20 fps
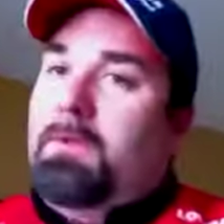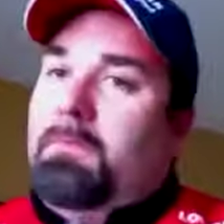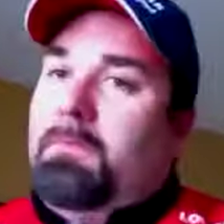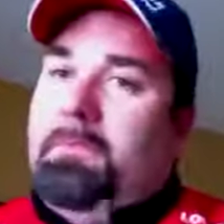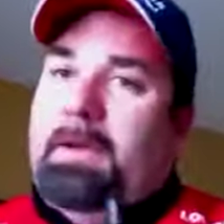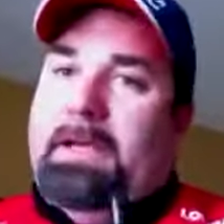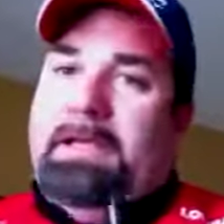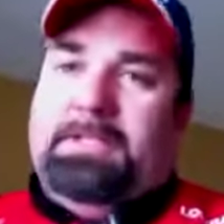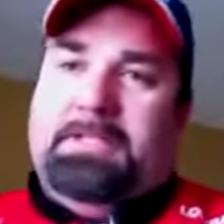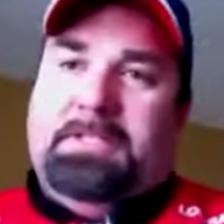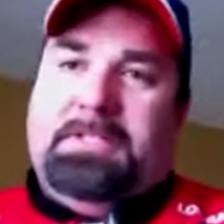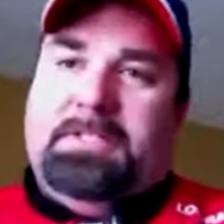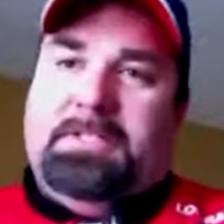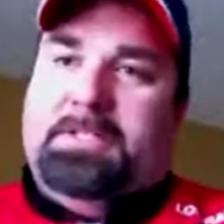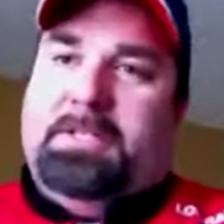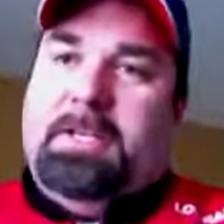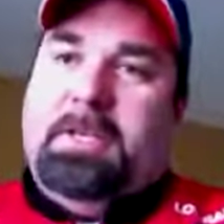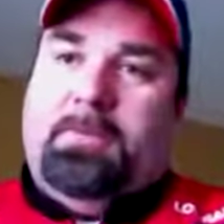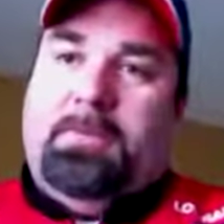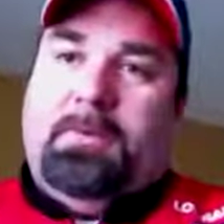Makes it
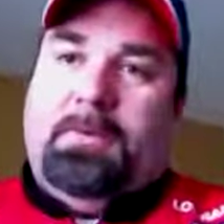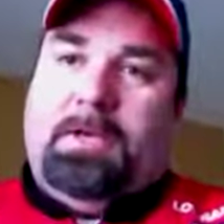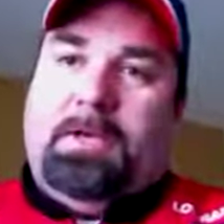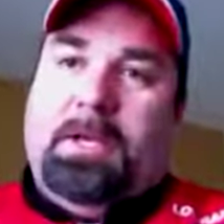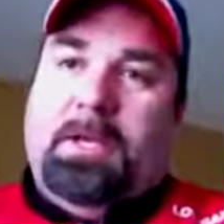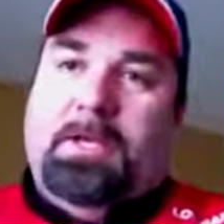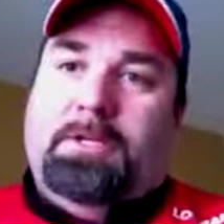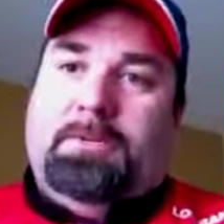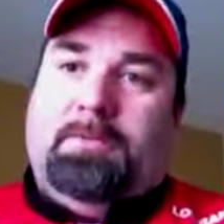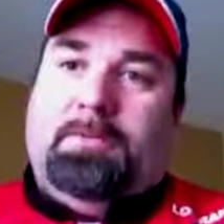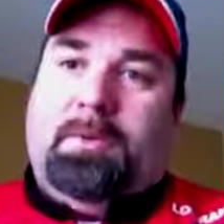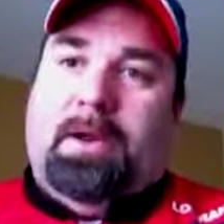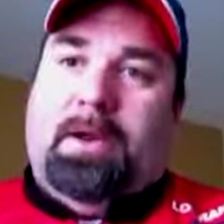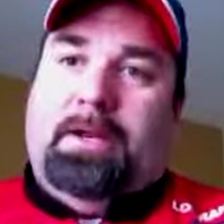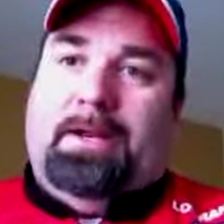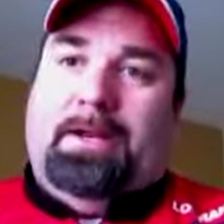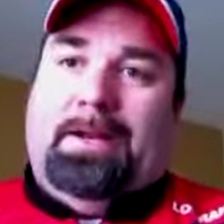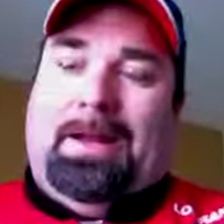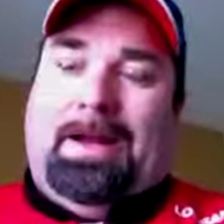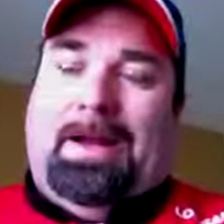simple to cut your
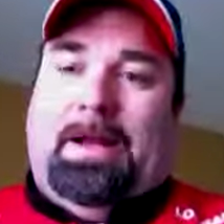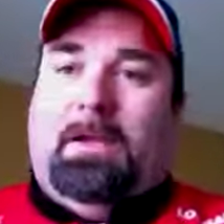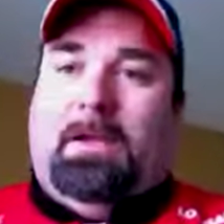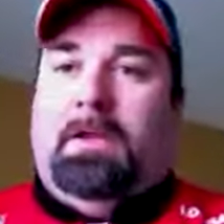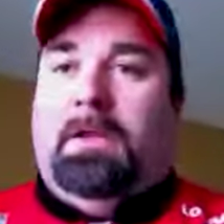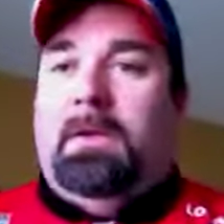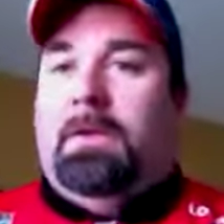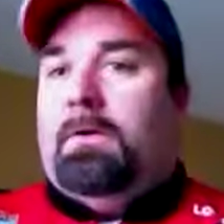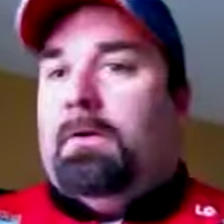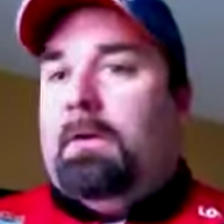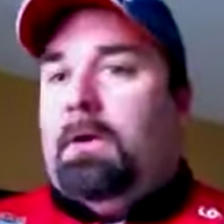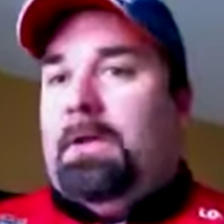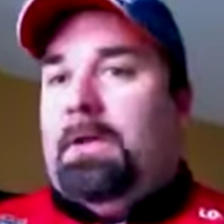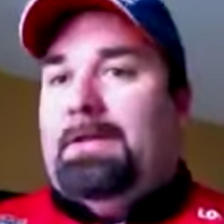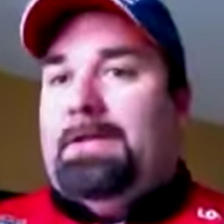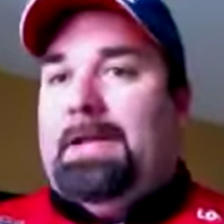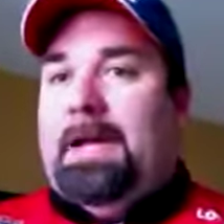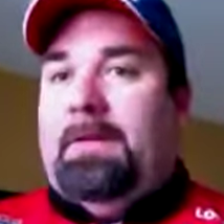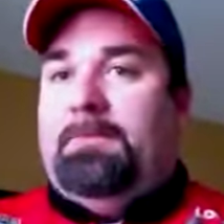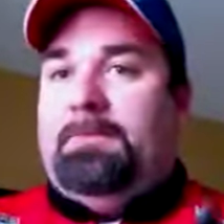braided line. A lot
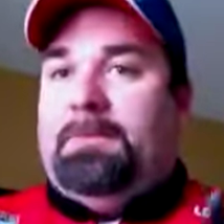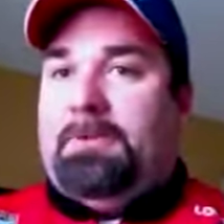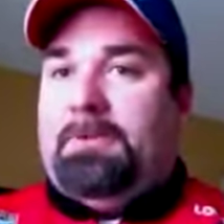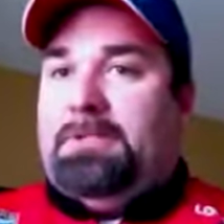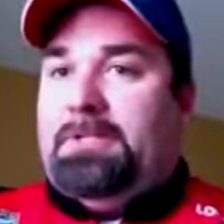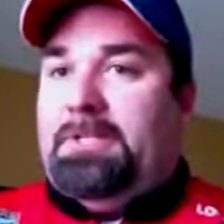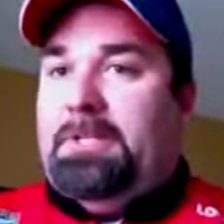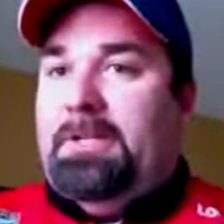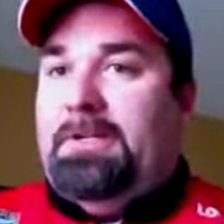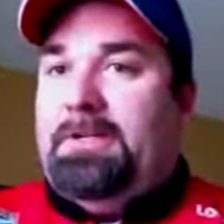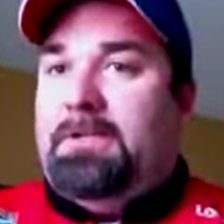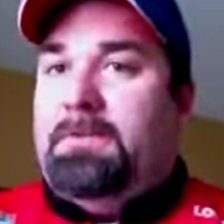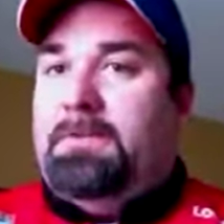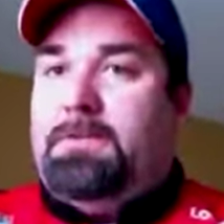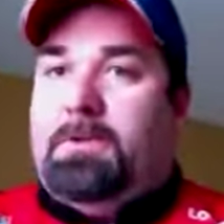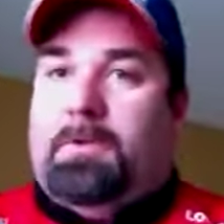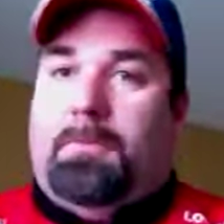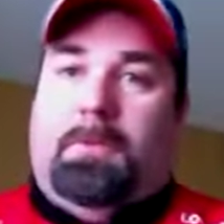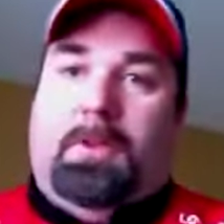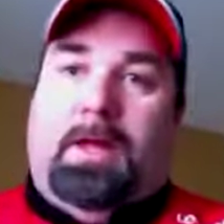of times our
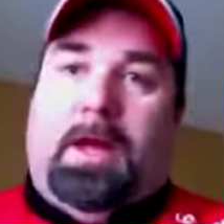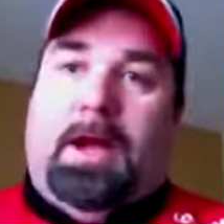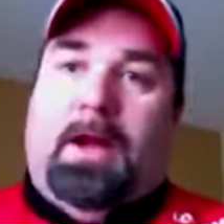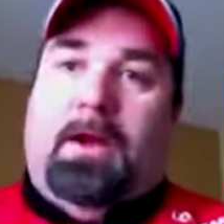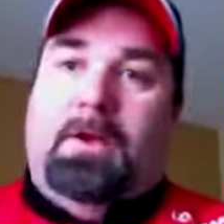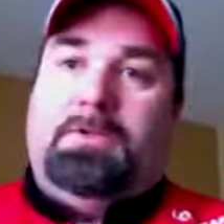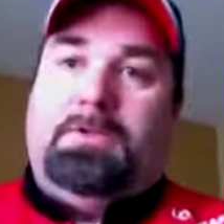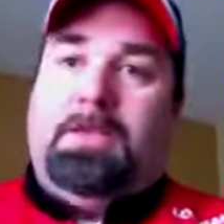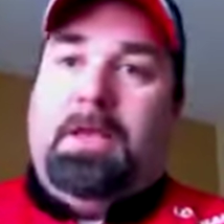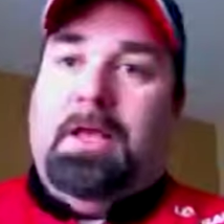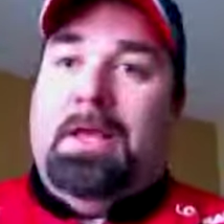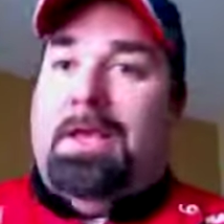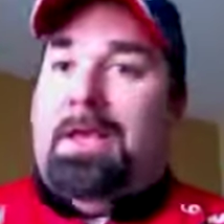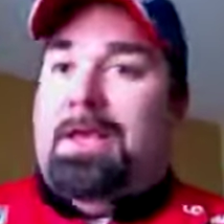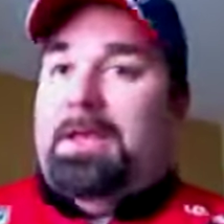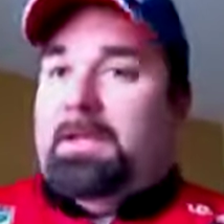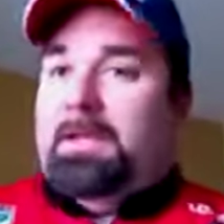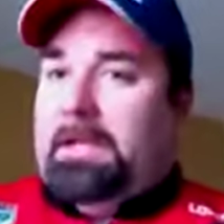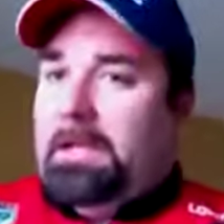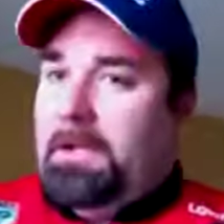scissors, our pliers,
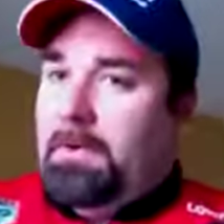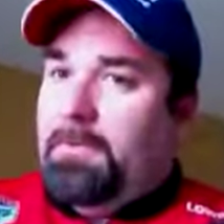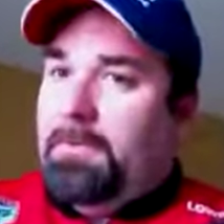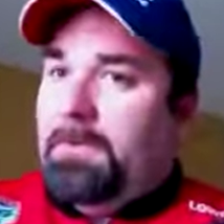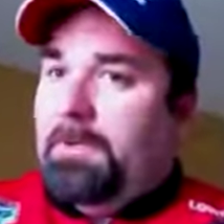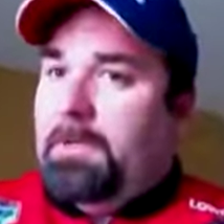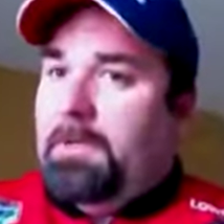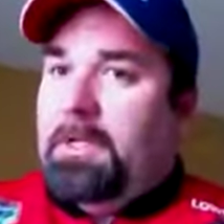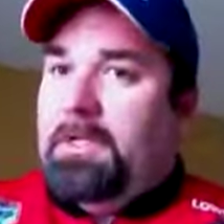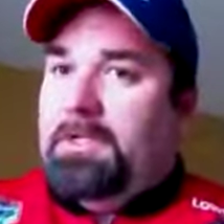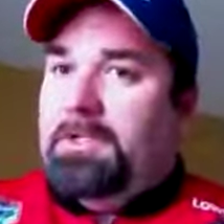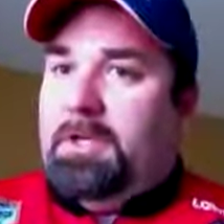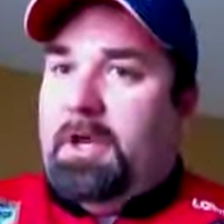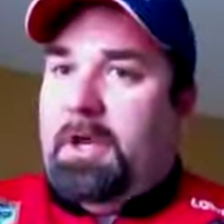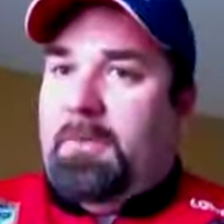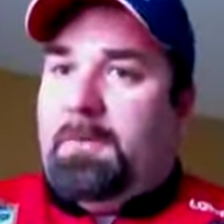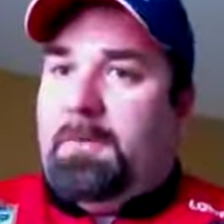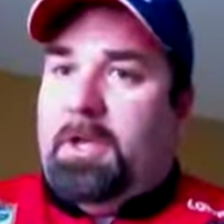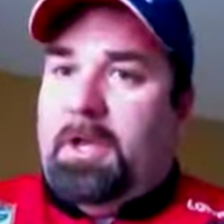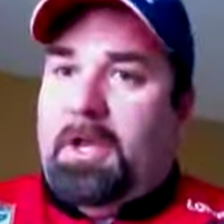they don't do a good
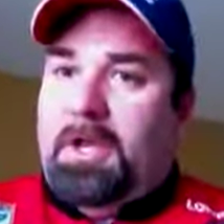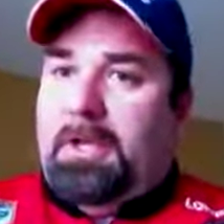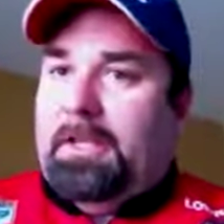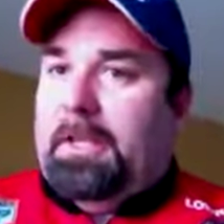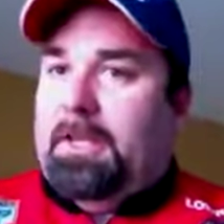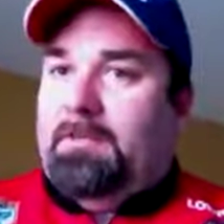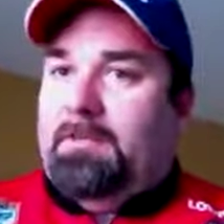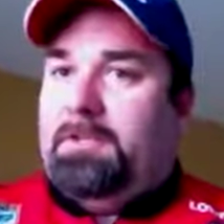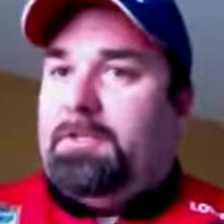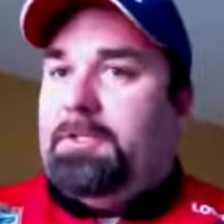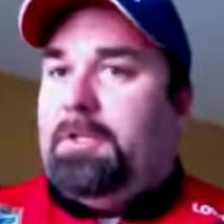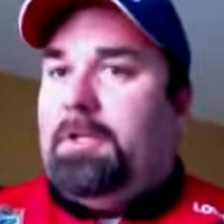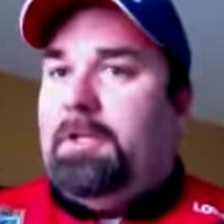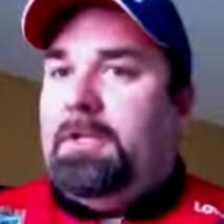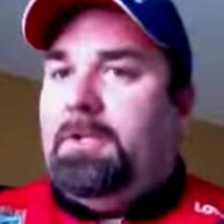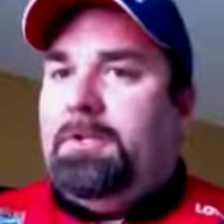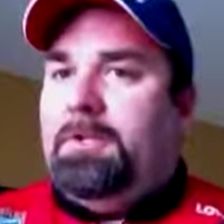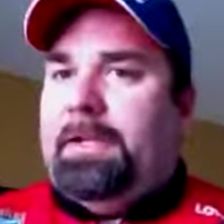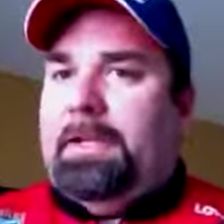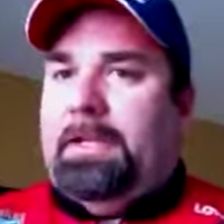job cutting, giving us a
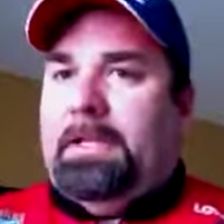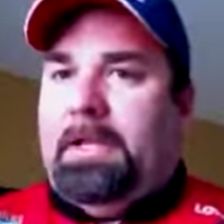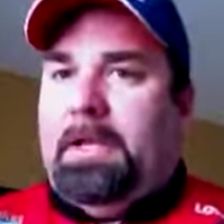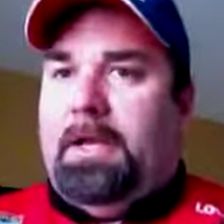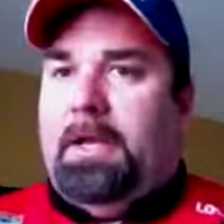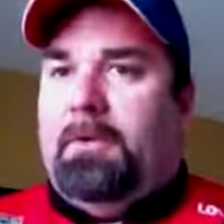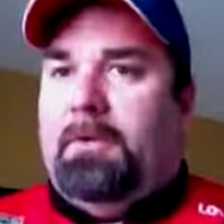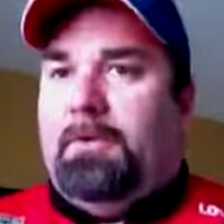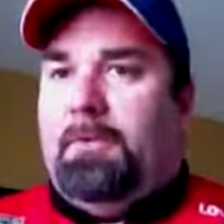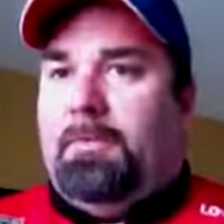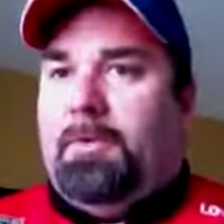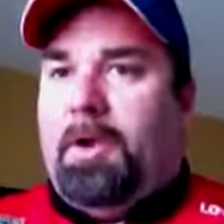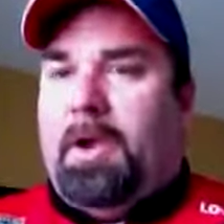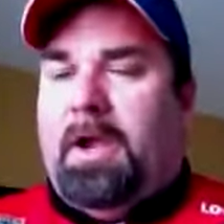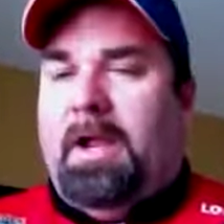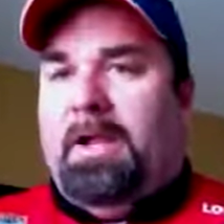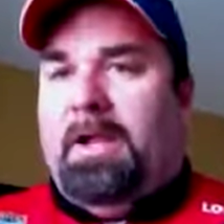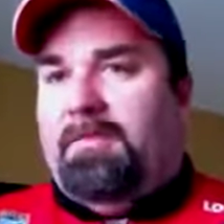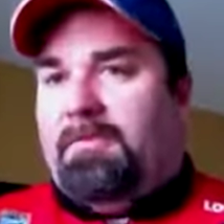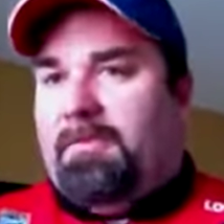good clean cut on the
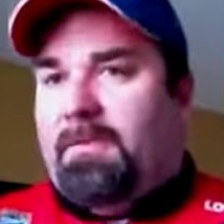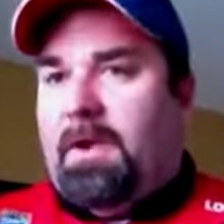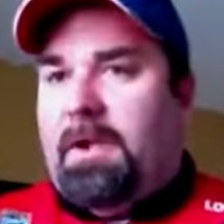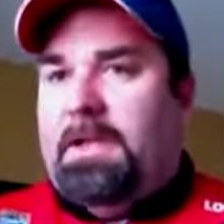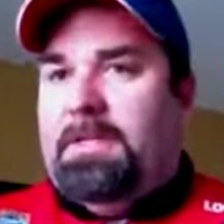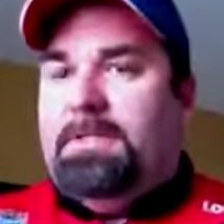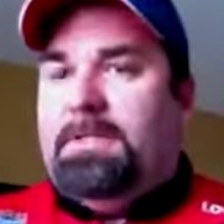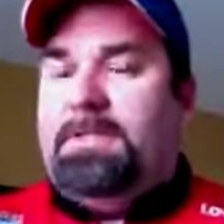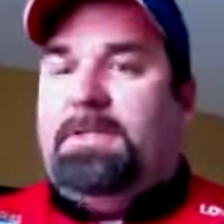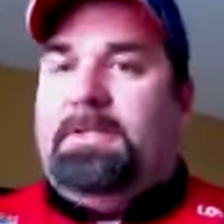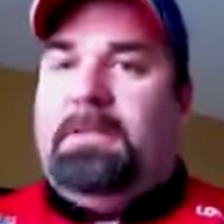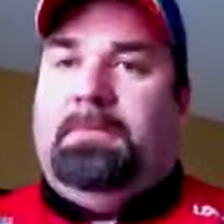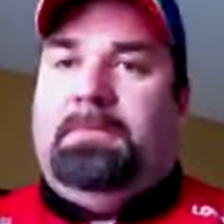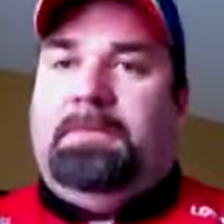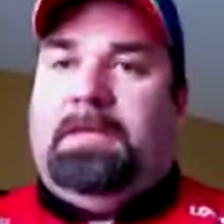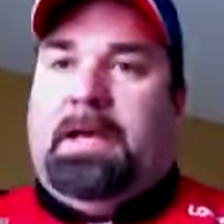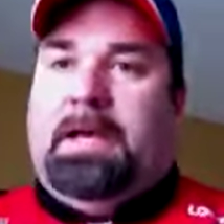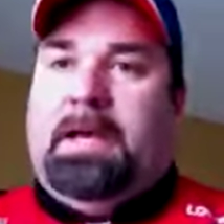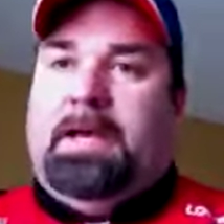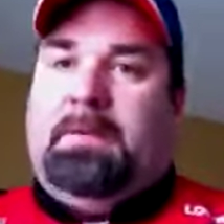braid. It frays it
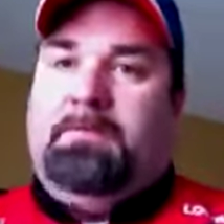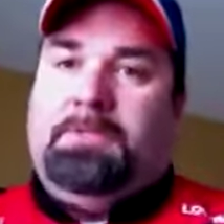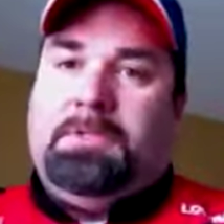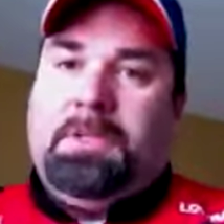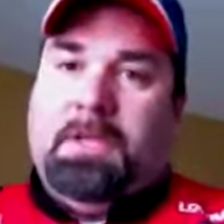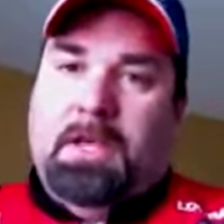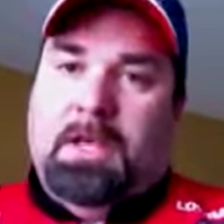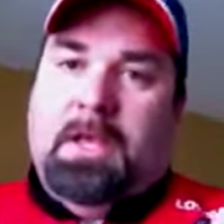sometimes.